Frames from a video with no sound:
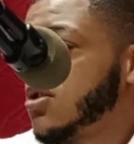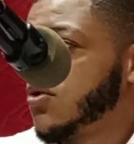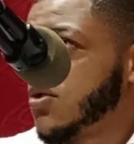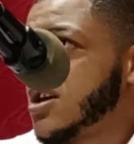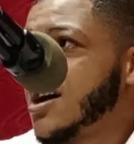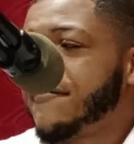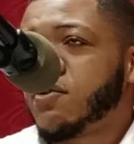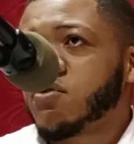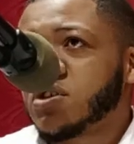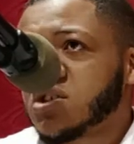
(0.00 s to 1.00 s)

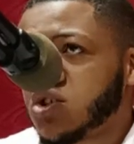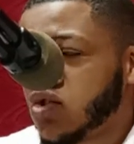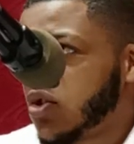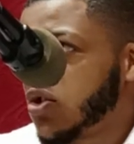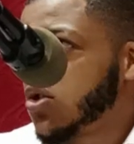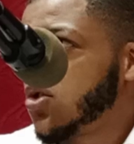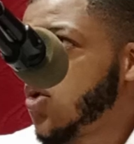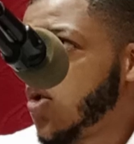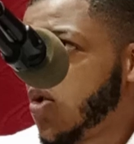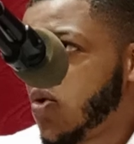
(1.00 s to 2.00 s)
reforestation,
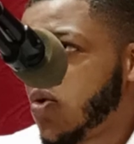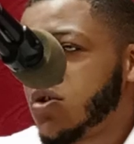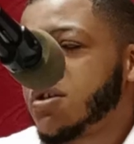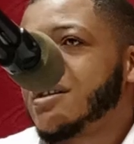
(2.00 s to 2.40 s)
or